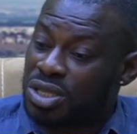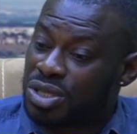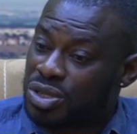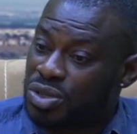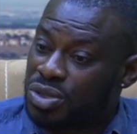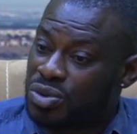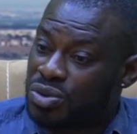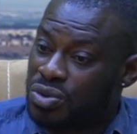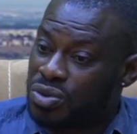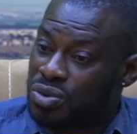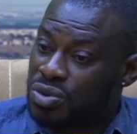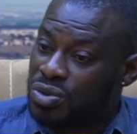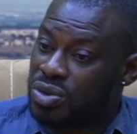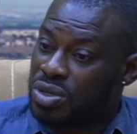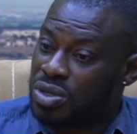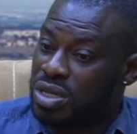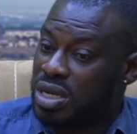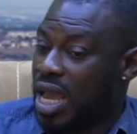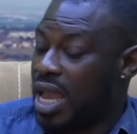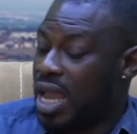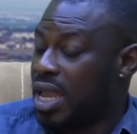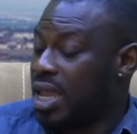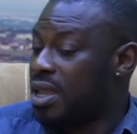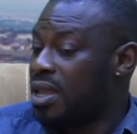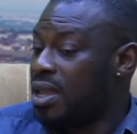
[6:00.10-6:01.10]
school,
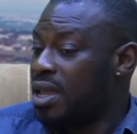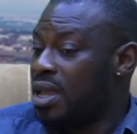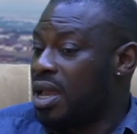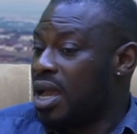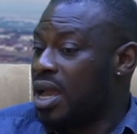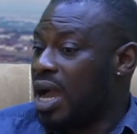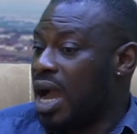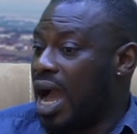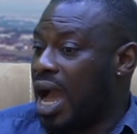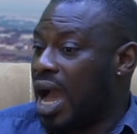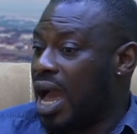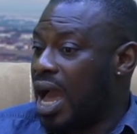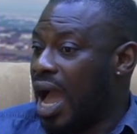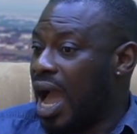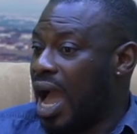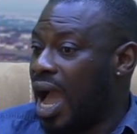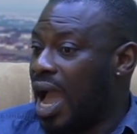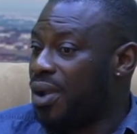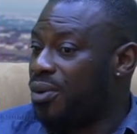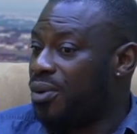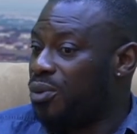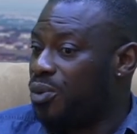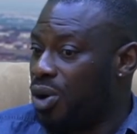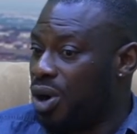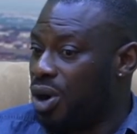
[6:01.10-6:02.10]
like uh,
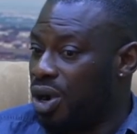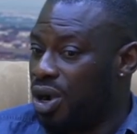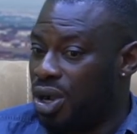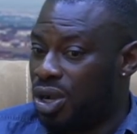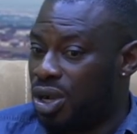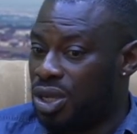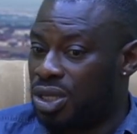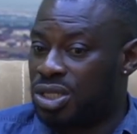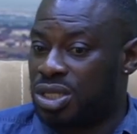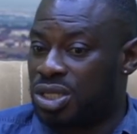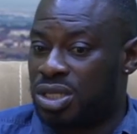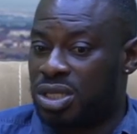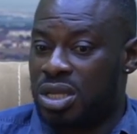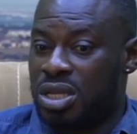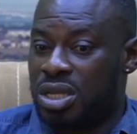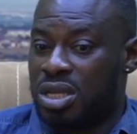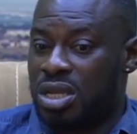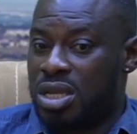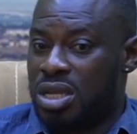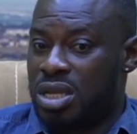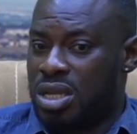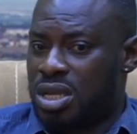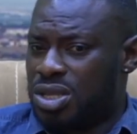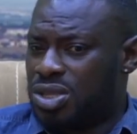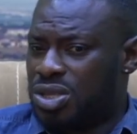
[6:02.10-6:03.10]
I was,
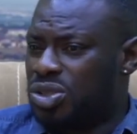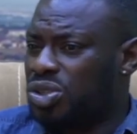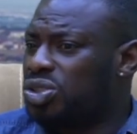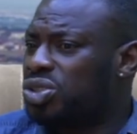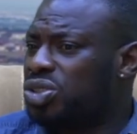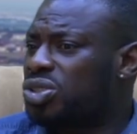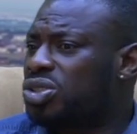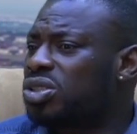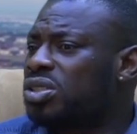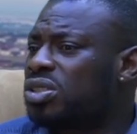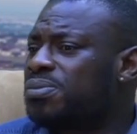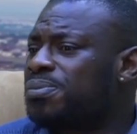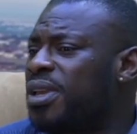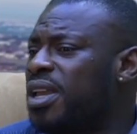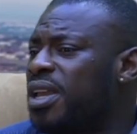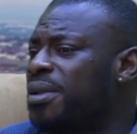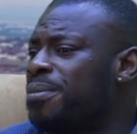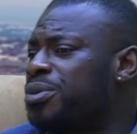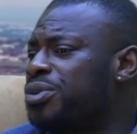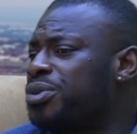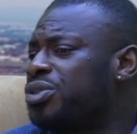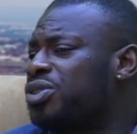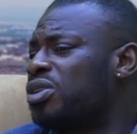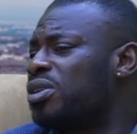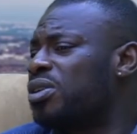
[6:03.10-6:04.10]
you should be
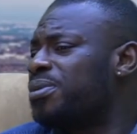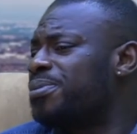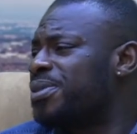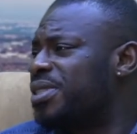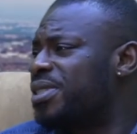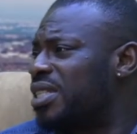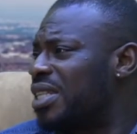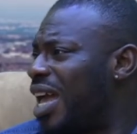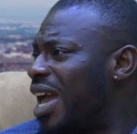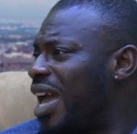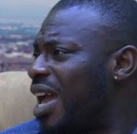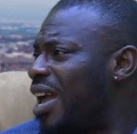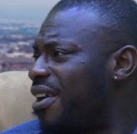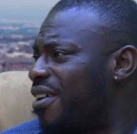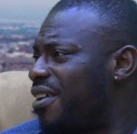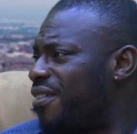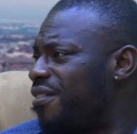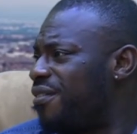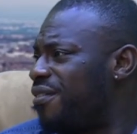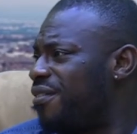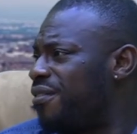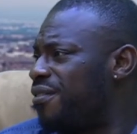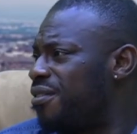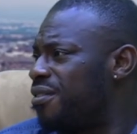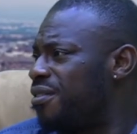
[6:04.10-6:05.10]
able to
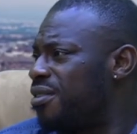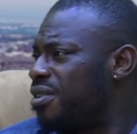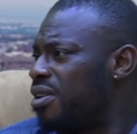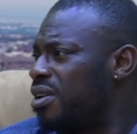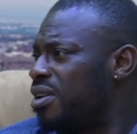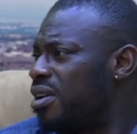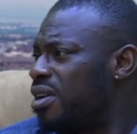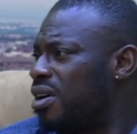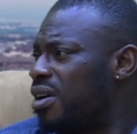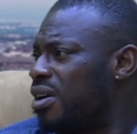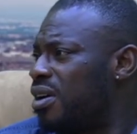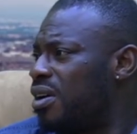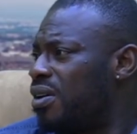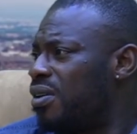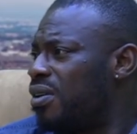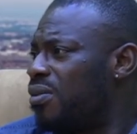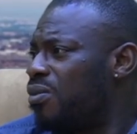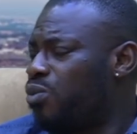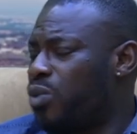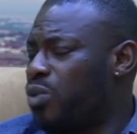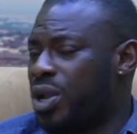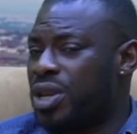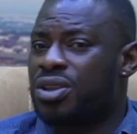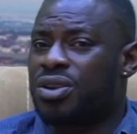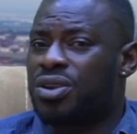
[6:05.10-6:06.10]
observe
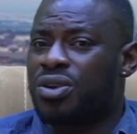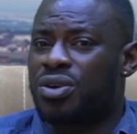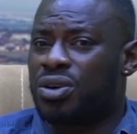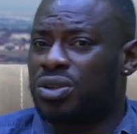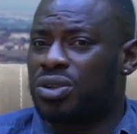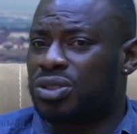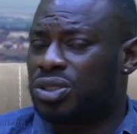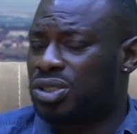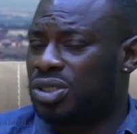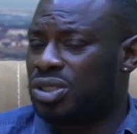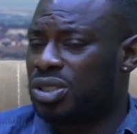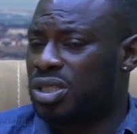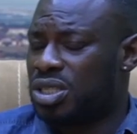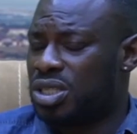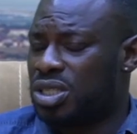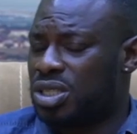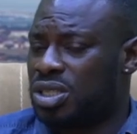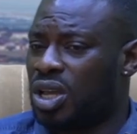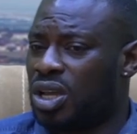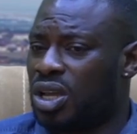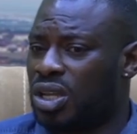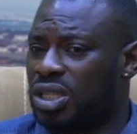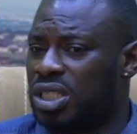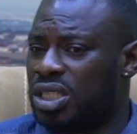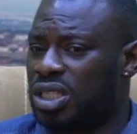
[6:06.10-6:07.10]
when you go to the
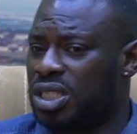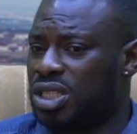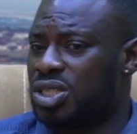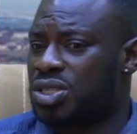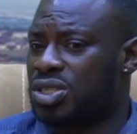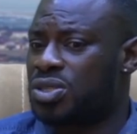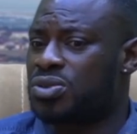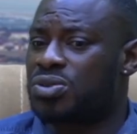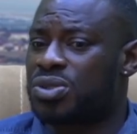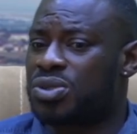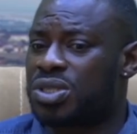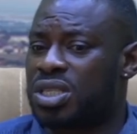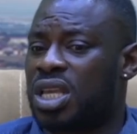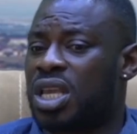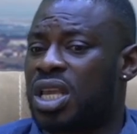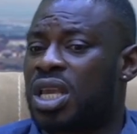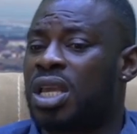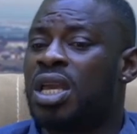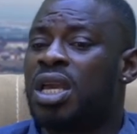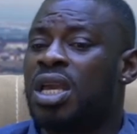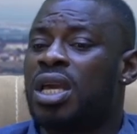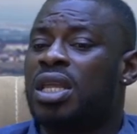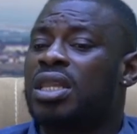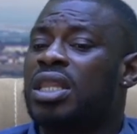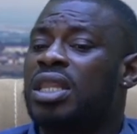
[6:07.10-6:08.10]
studies, you
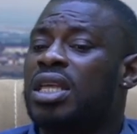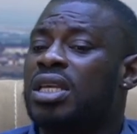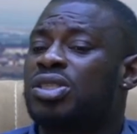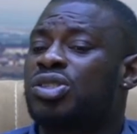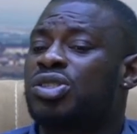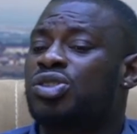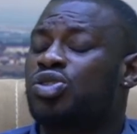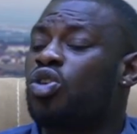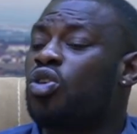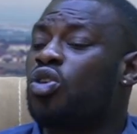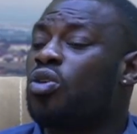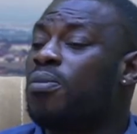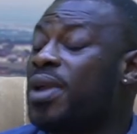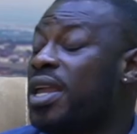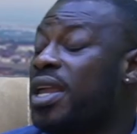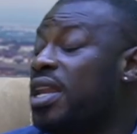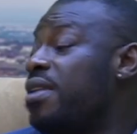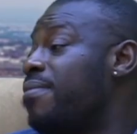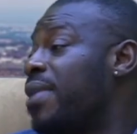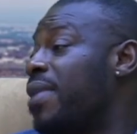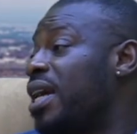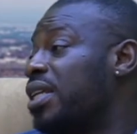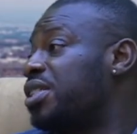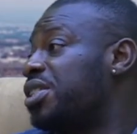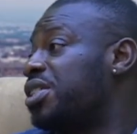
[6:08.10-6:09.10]
see there's so many
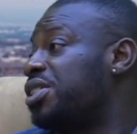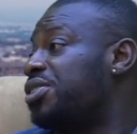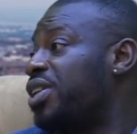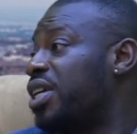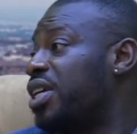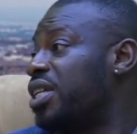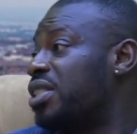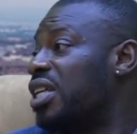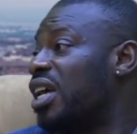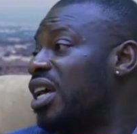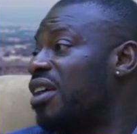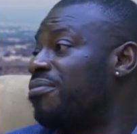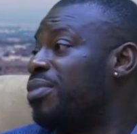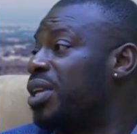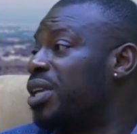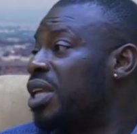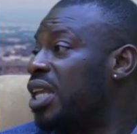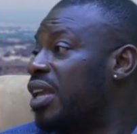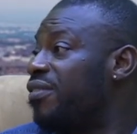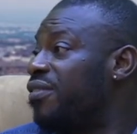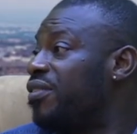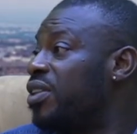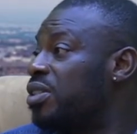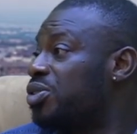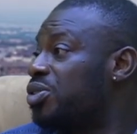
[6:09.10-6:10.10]
materials that have been
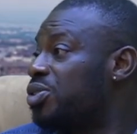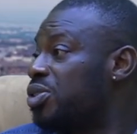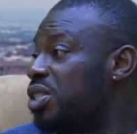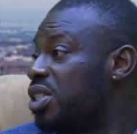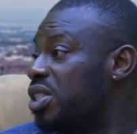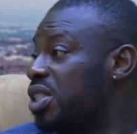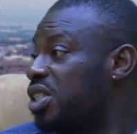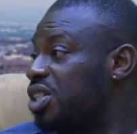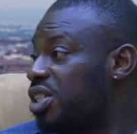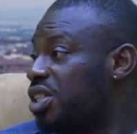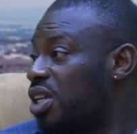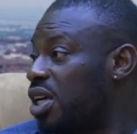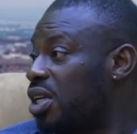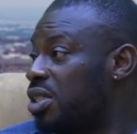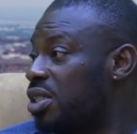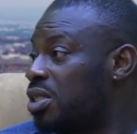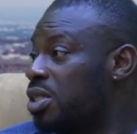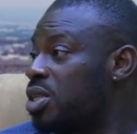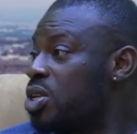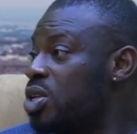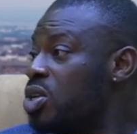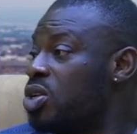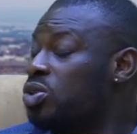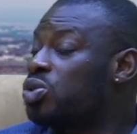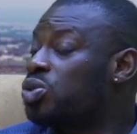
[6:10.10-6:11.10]
given to teachers
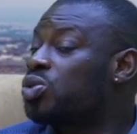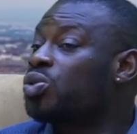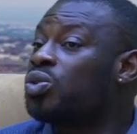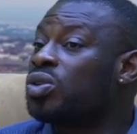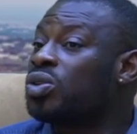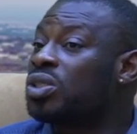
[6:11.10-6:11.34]
to